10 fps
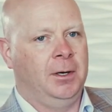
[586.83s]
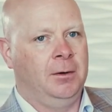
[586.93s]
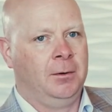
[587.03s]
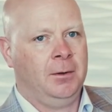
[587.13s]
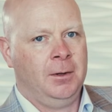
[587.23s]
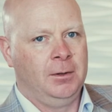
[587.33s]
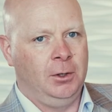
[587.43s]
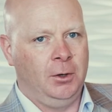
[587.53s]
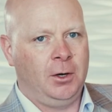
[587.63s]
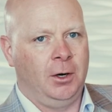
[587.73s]
and the
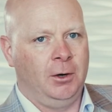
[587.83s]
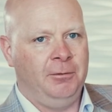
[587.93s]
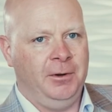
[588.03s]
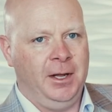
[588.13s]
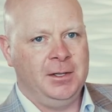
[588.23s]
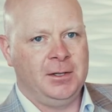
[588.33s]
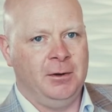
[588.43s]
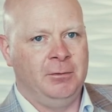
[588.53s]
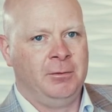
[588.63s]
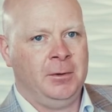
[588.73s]
look on her face
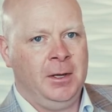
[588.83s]
of